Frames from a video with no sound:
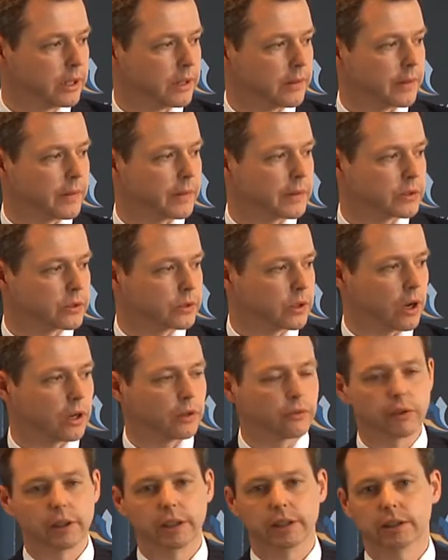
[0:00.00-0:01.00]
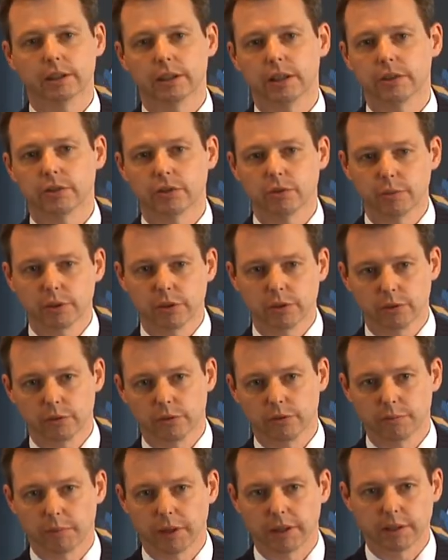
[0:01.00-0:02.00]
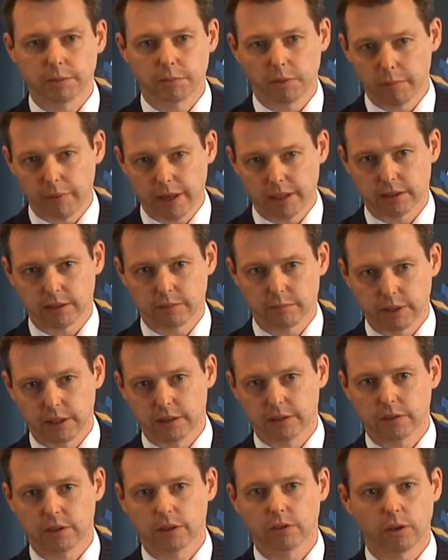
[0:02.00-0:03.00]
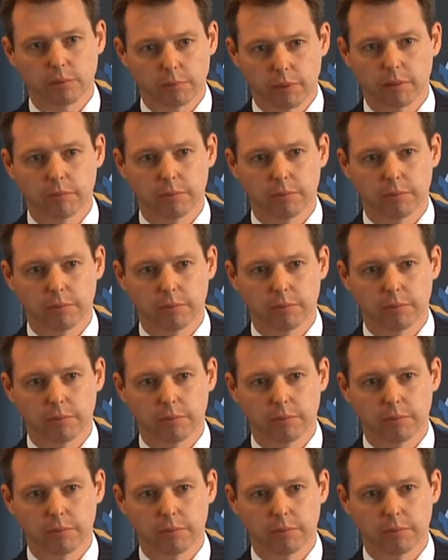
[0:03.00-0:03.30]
that this conflict has to be solved by diplomatic means and not by